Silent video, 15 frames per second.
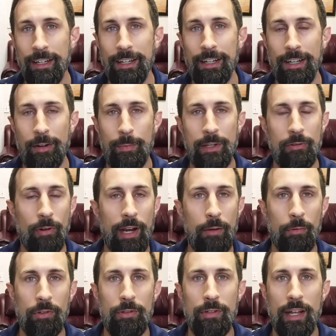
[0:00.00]
Uh, it'll be great.
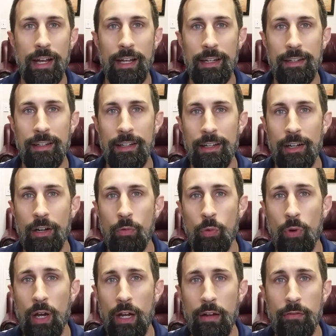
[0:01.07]
We'll do that. Uh,
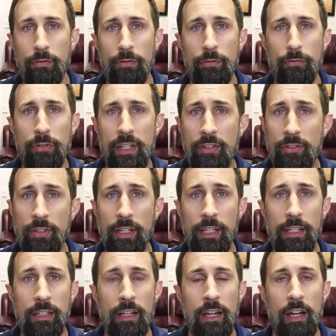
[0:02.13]
we'll have
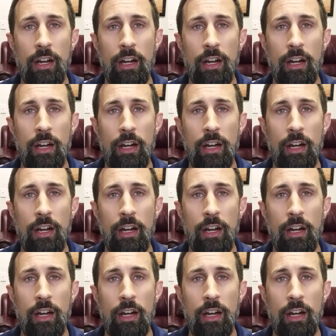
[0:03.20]
feasting.